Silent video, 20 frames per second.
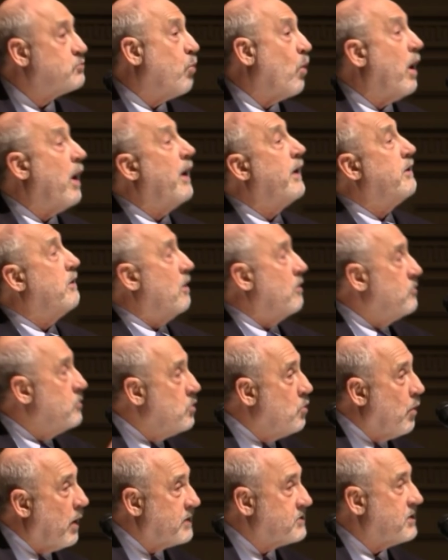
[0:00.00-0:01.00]
why the
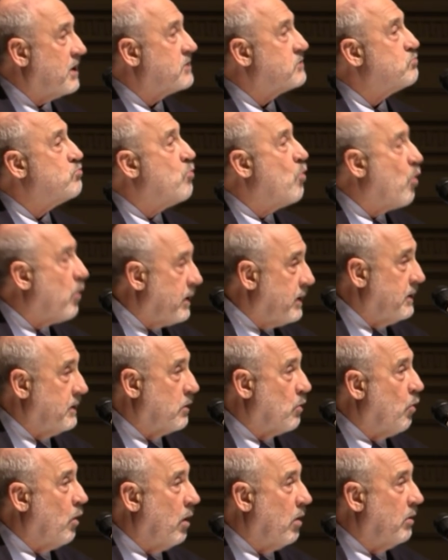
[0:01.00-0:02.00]
US has more
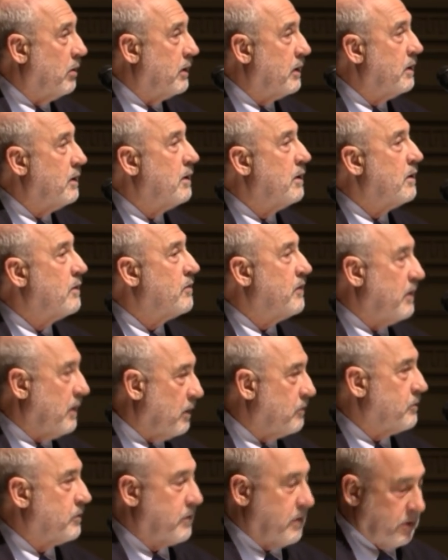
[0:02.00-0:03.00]
inequality than
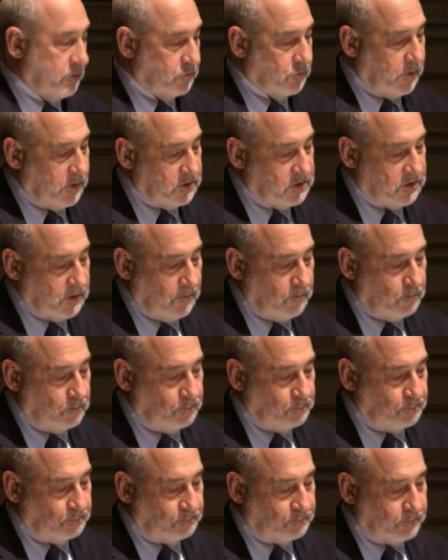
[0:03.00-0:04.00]
other countries.
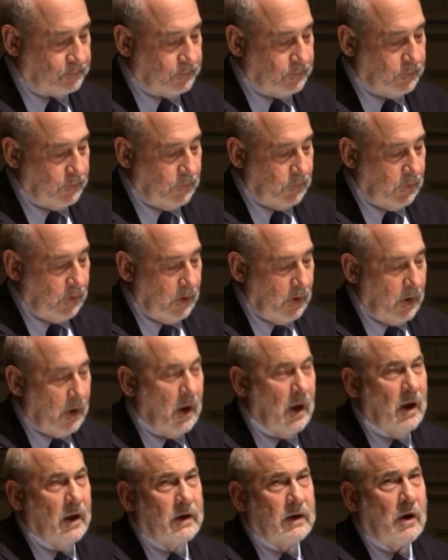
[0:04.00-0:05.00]

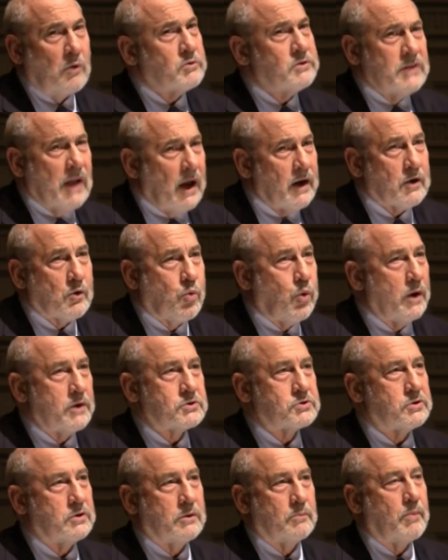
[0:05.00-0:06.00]
Now, it's not a
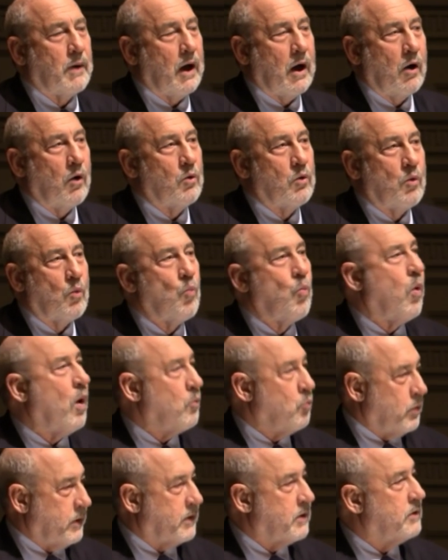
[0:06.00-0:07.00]
question about
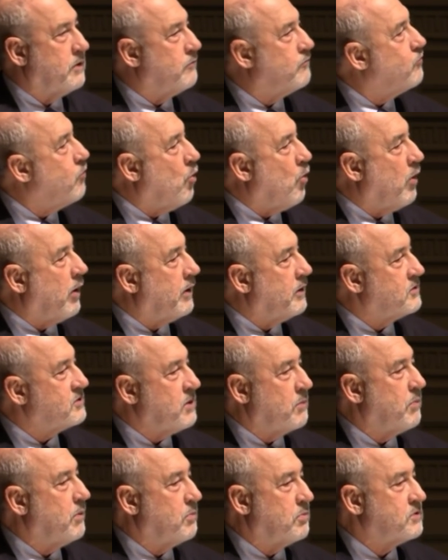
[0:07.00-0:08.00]
what we can afford.
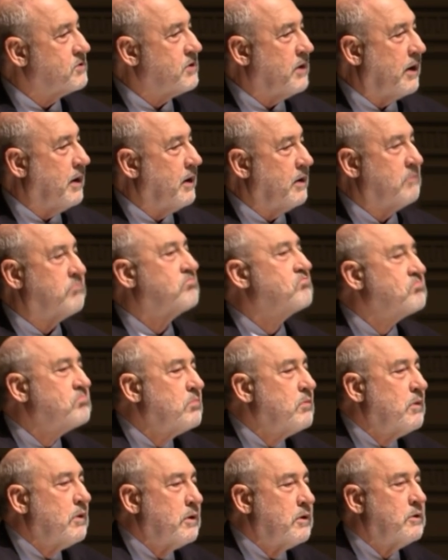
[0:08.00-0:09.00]
Some people say,
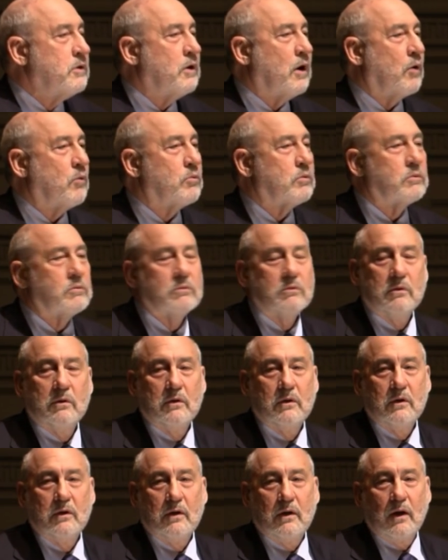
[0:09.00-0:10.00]
you know,
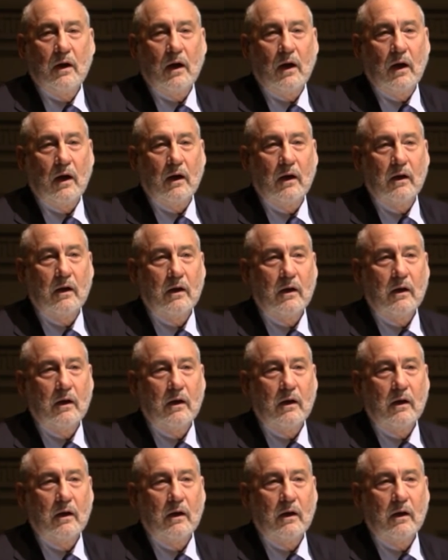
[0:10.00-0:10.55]
uh,